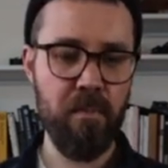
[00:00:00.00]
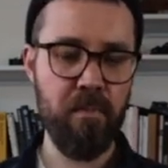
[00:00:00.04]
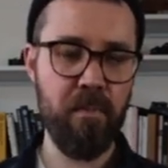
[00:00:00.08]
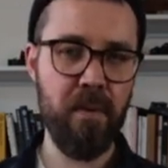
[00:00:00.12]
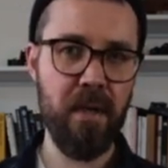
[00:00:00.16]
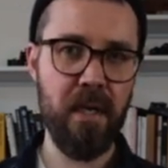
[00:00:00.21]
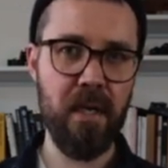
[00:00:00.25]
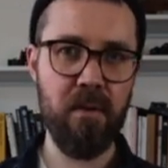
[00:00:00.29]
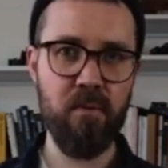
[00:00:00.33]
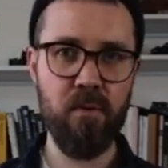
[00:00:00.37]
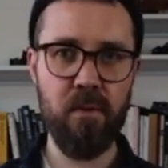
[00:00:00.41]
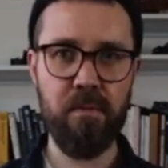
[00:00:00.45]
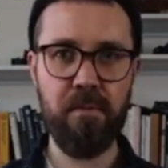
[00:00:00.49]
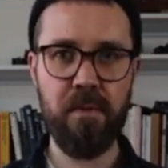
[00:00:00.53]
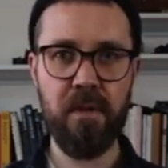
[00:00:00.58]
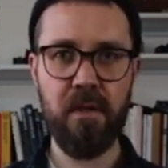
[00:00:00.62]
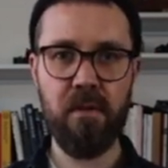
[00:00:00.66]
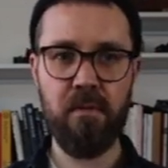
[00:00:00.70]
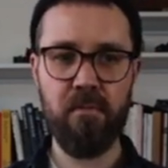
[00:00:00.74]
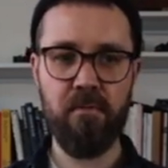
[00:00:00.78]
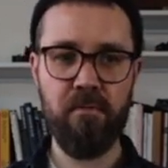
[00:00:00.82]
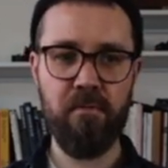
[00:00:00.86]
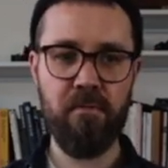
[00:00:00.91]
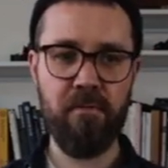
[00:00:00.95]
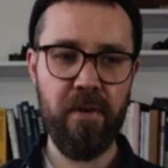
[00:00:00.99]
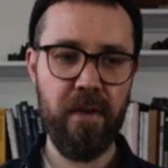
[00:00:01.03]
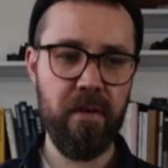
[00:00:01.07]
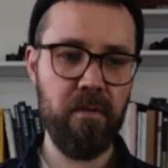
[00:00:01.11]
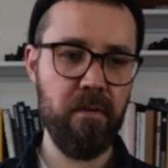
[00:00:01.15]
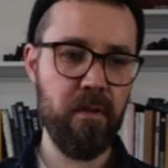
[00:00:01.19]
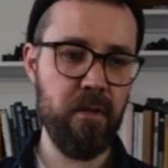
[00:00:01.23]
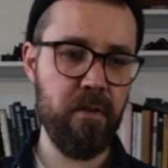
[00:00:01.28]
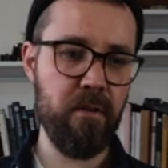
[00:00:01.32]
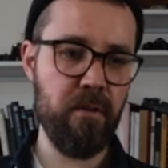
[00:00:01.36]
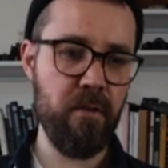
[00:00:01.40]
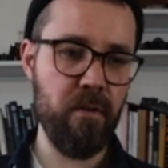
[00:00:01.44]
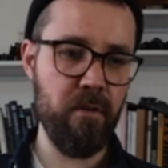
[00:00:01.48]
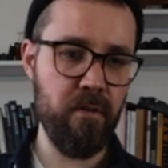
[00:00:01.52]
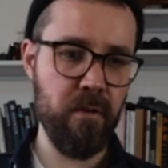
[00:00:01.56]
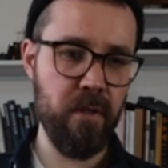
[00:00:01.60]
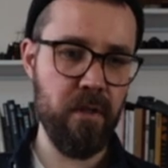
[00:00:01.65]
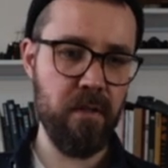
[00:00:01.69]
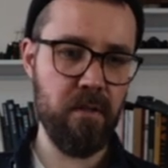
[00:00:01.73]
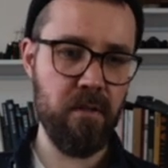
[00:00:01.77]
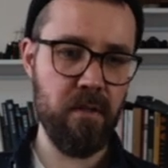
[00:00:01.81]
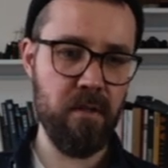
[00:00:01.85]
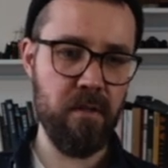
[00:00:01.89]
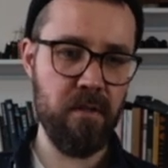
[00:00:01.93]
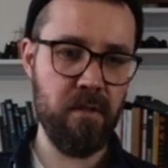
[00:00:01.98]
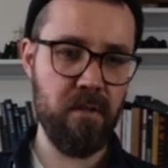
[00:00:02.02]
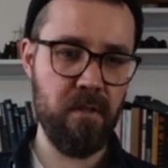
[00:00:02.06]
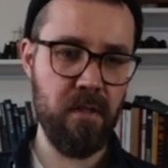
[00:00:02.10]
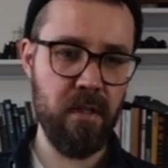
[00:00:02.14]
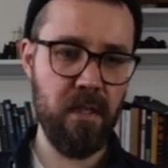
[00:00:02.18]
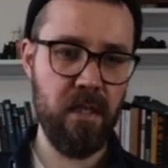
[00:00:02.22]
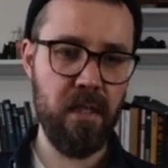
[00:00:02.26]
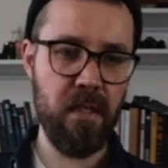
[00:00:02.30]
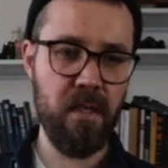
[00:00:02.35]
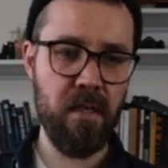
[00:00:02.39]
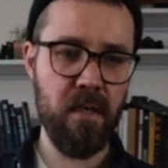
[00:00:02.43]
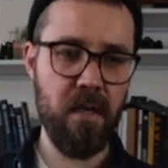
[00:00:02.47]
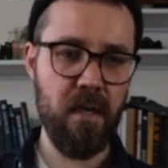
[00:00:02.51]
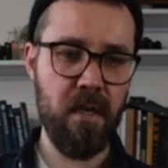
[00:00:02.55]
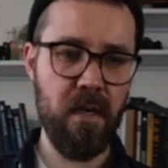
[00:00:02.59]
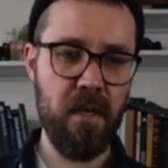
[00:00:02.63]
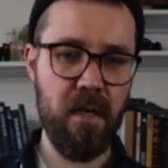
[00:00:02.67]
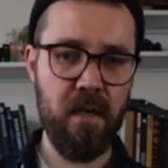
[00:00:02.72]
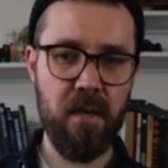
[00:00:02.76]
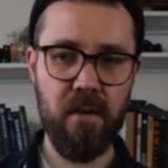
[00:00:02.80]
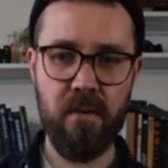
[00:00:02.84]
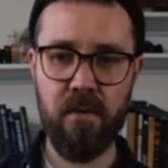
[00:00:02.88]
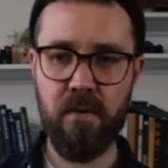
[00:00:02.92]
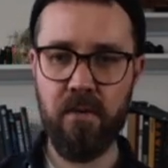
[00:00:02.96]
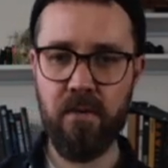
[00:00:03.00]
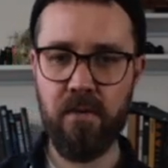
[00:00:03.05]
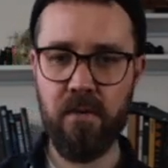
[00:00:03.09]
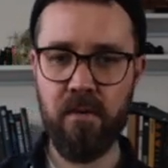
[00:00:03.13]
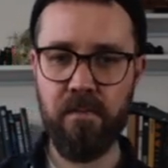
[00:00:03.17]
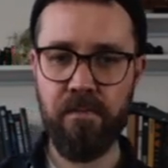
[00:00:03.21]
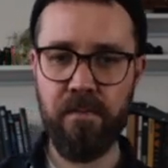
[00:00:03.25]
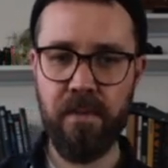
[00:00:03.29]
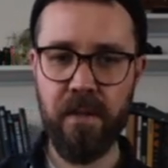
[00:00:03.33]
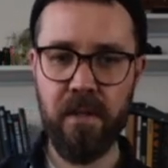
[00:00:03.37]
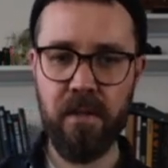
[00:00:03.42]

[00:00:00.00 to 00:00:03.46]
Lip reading: But I would be very curious to see how it